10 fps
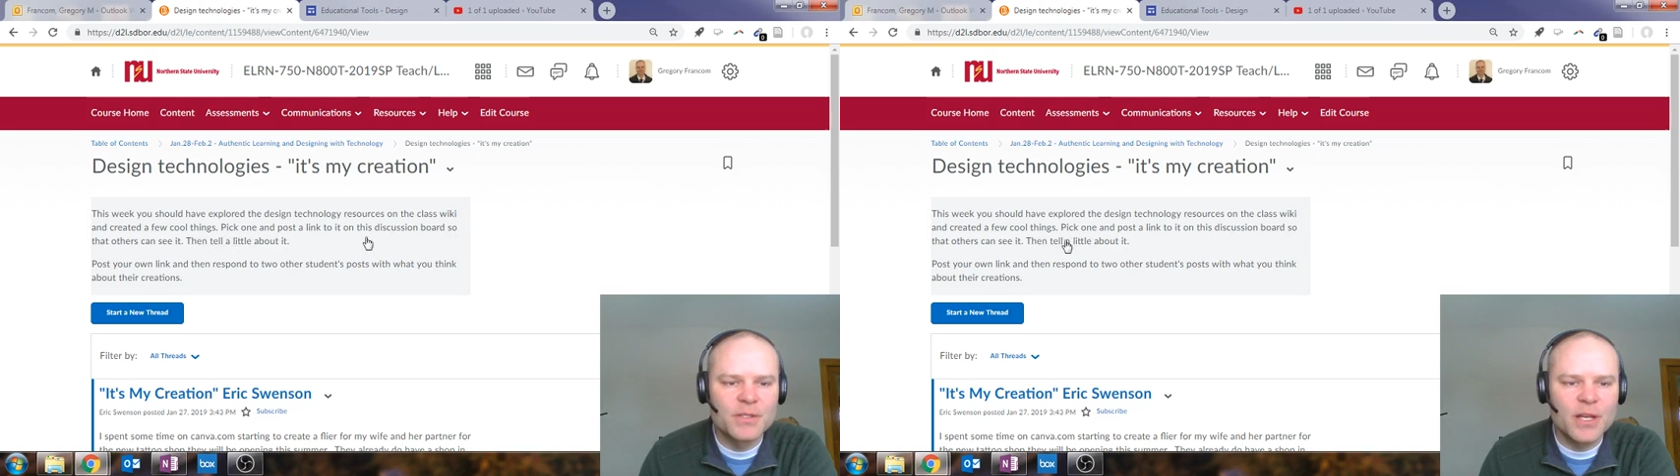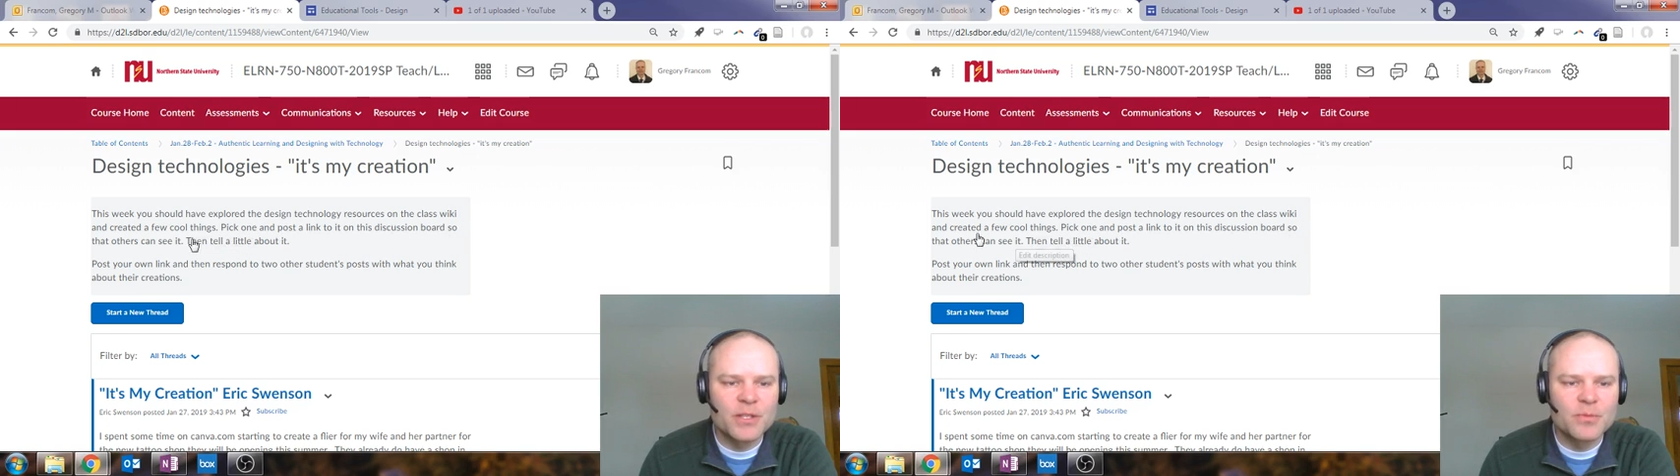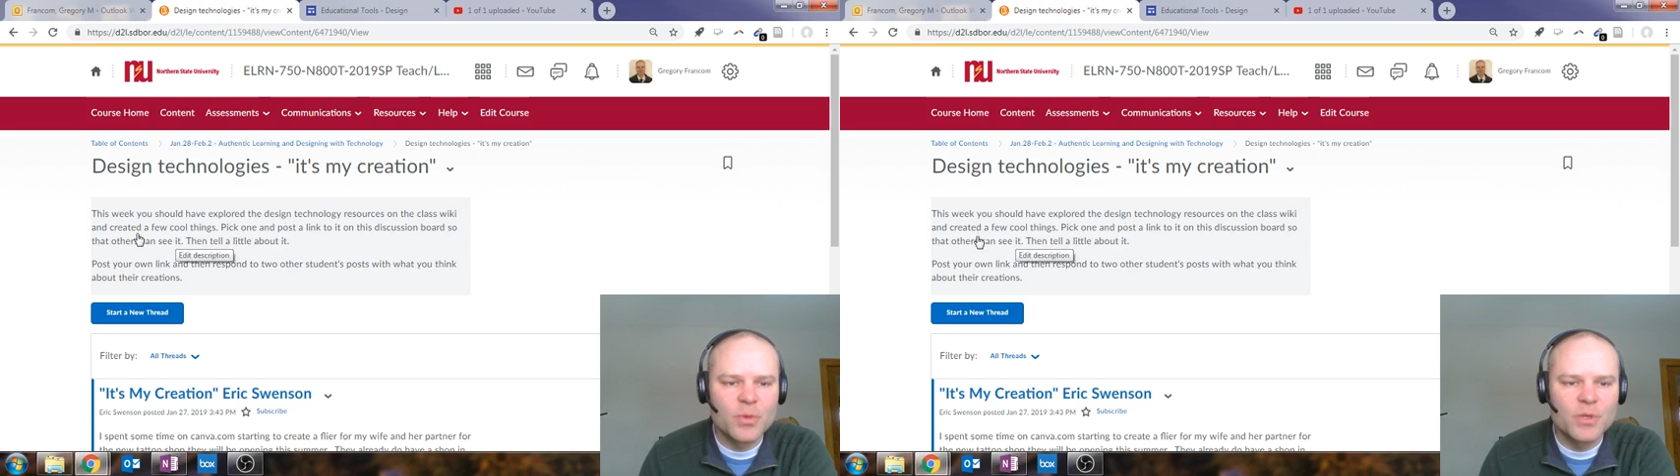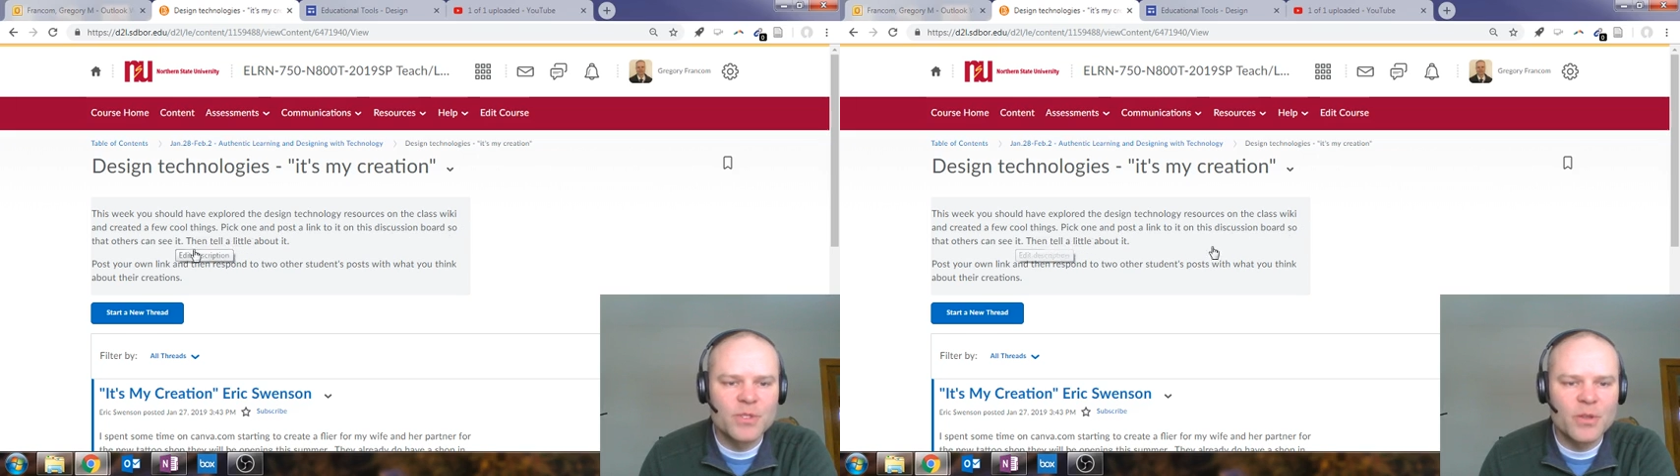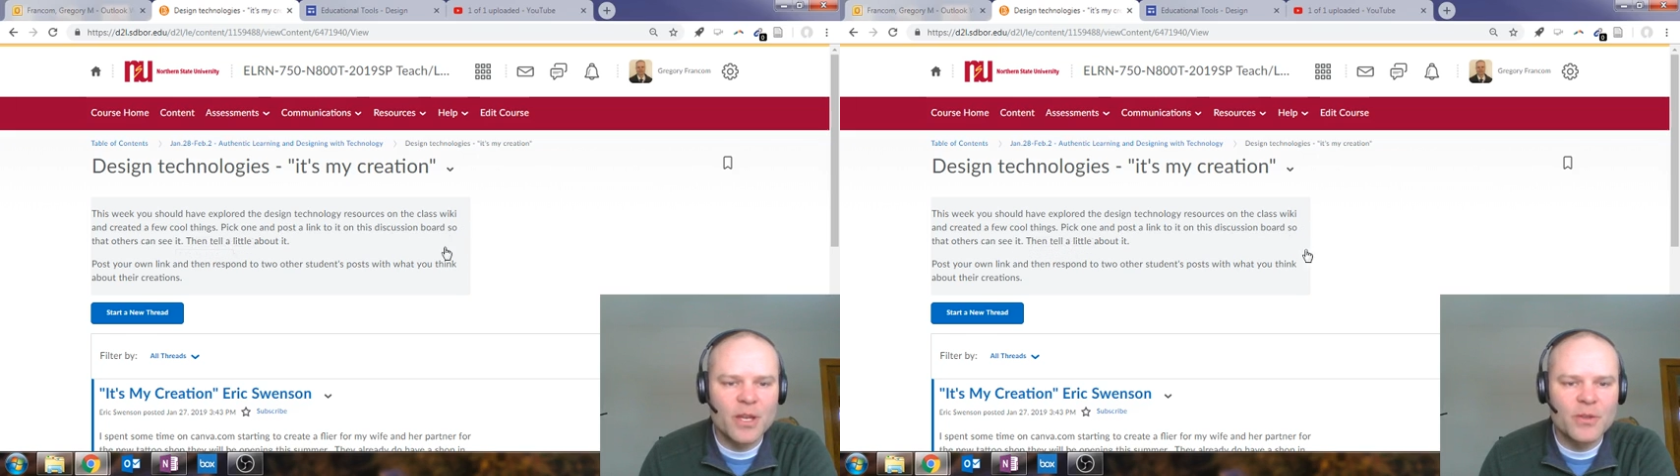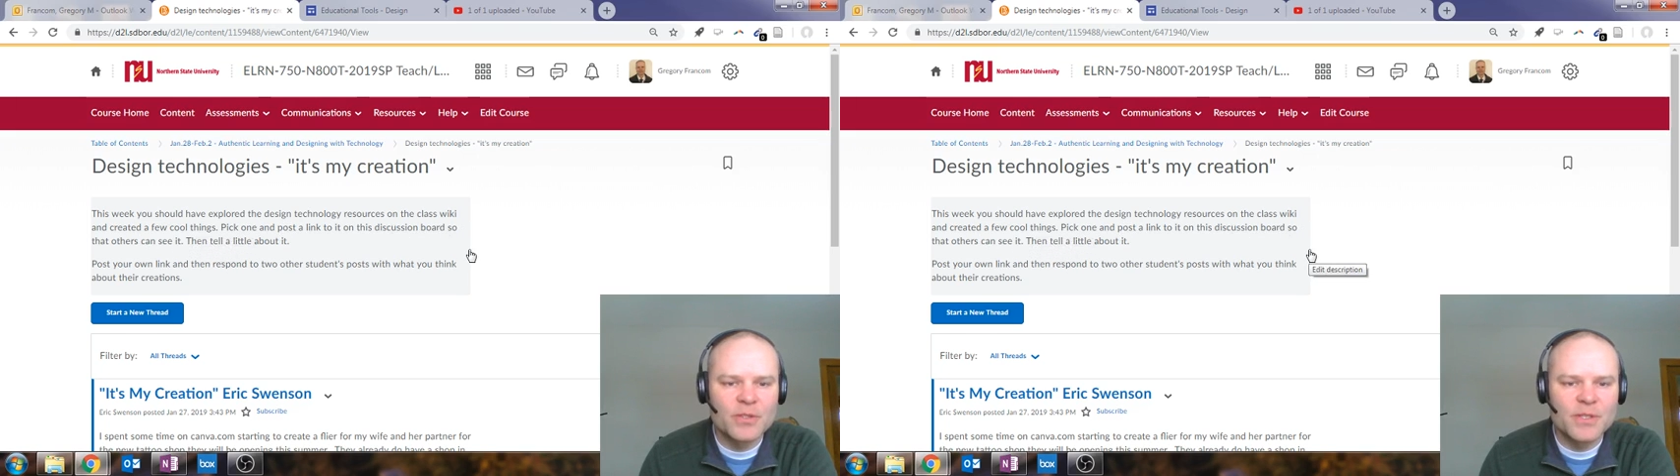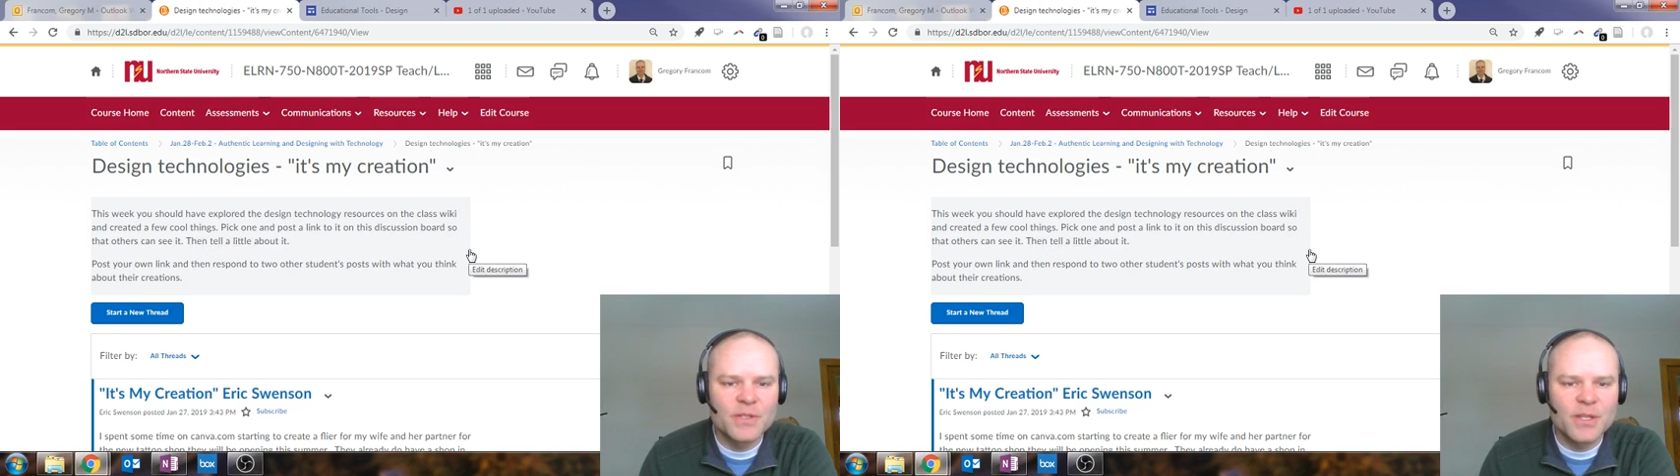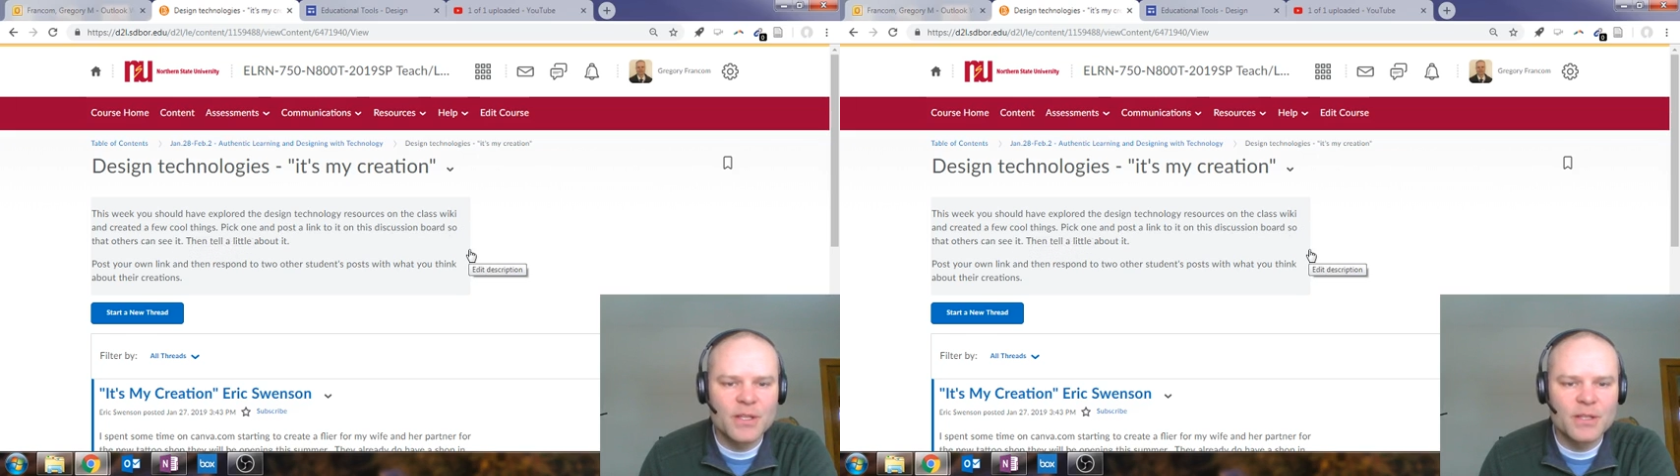discussion board so that others can see